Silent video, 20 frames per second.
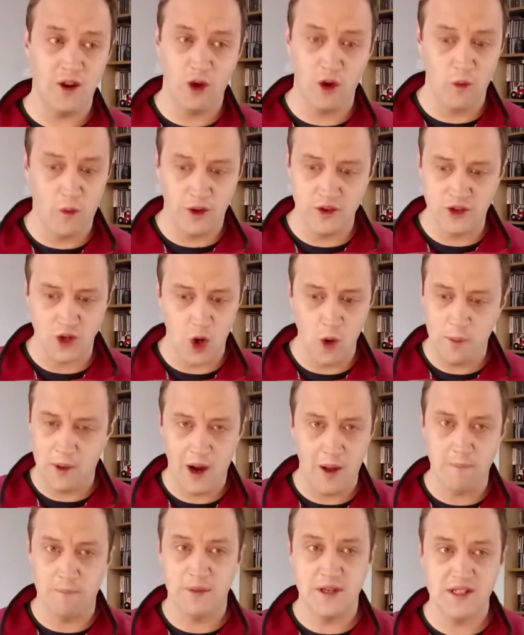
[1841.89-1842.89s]
who want to open
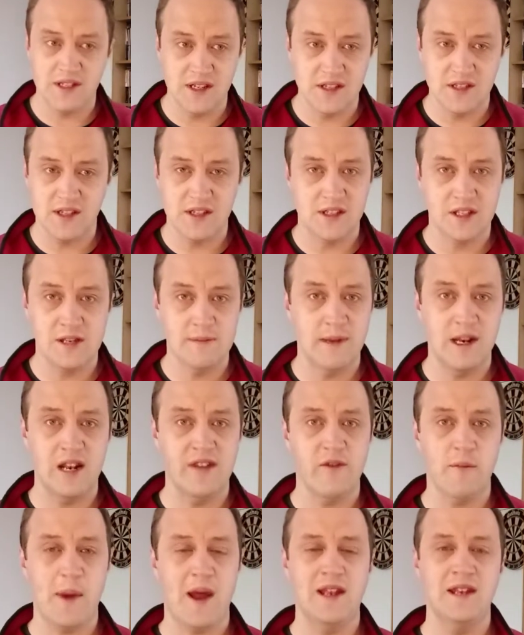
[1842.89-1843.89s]
up businesses in the middle
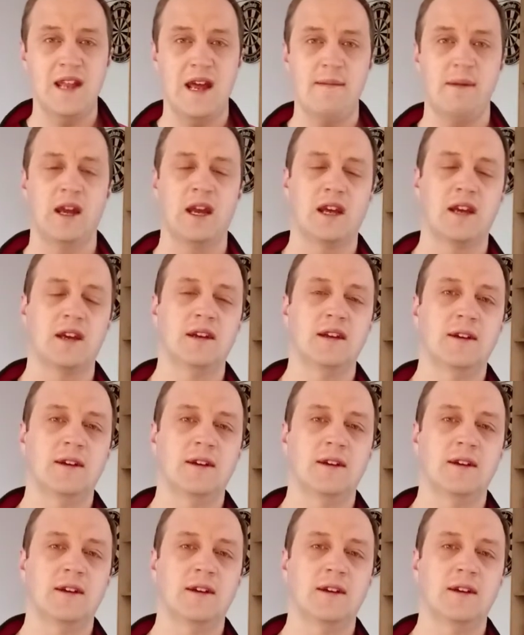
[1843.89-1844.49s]
of a pandemic.